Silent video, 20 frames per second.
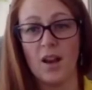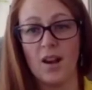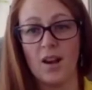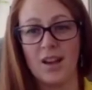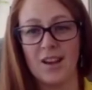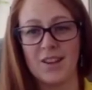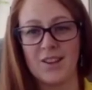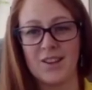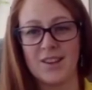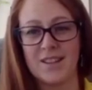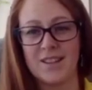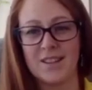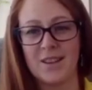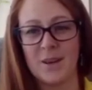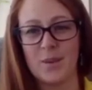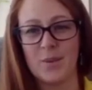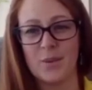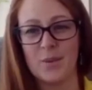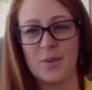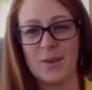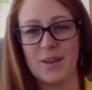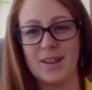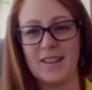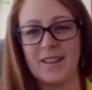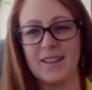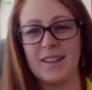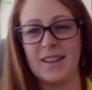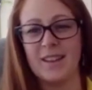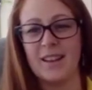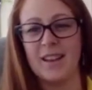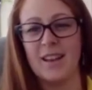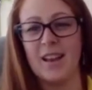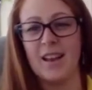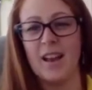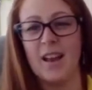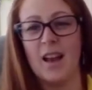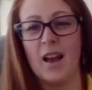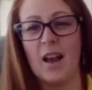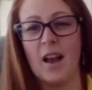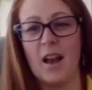Hi Chris, hi Bronwyn.
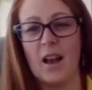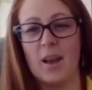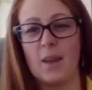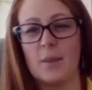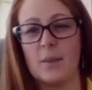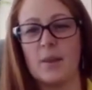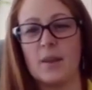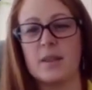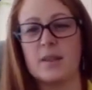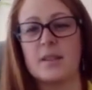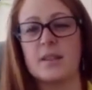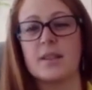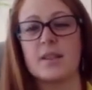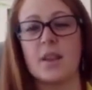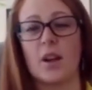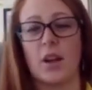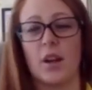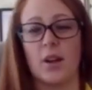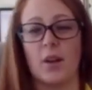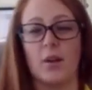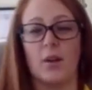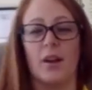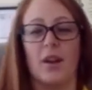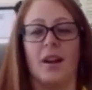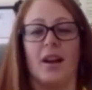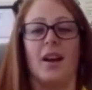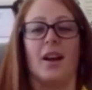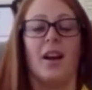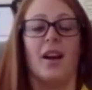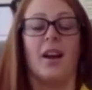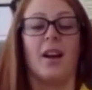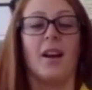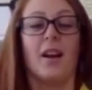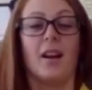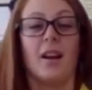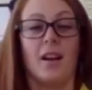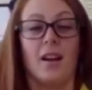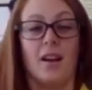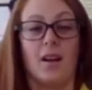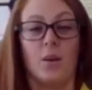Um, so
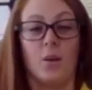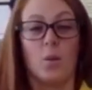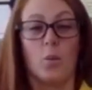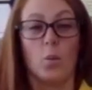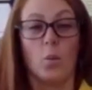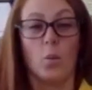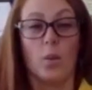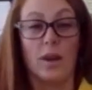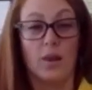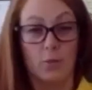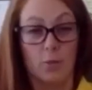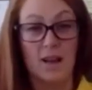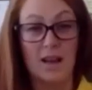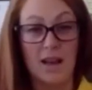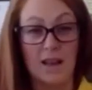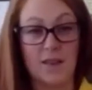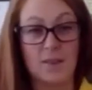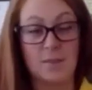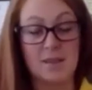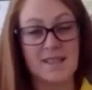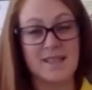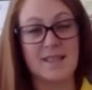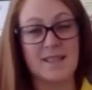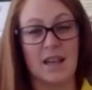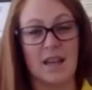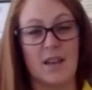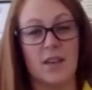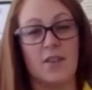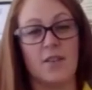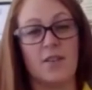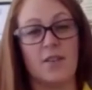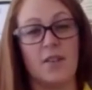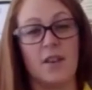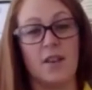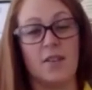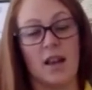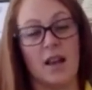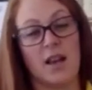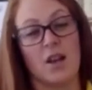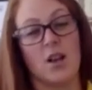if we let them sniff,
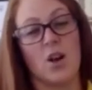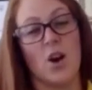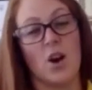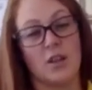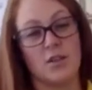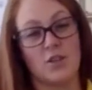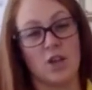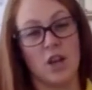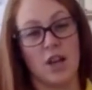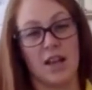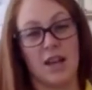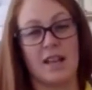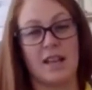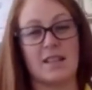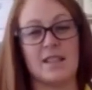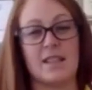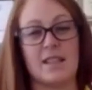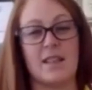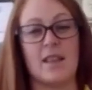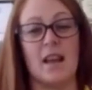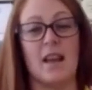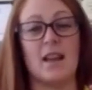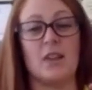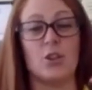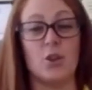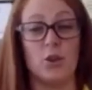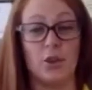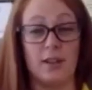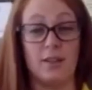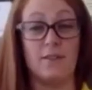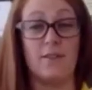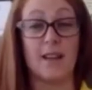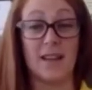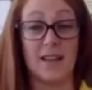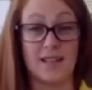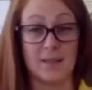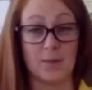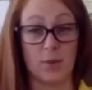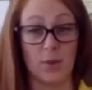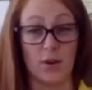they are kind of checking into their doggy
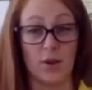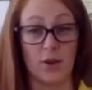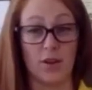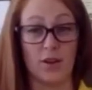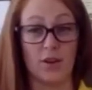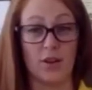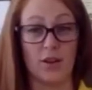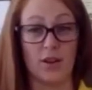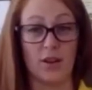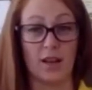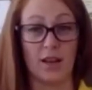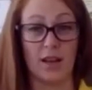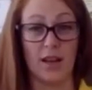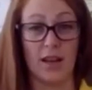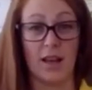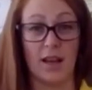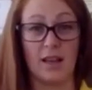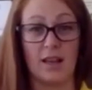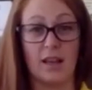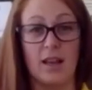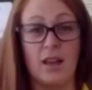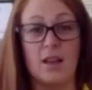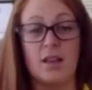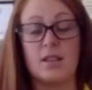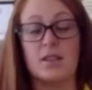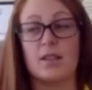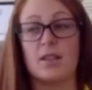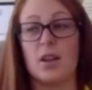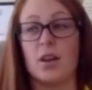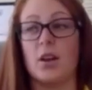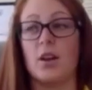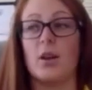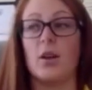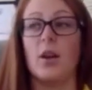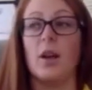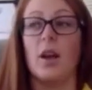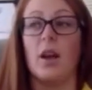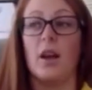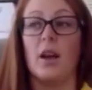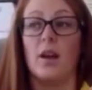Facebook, okay?
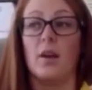So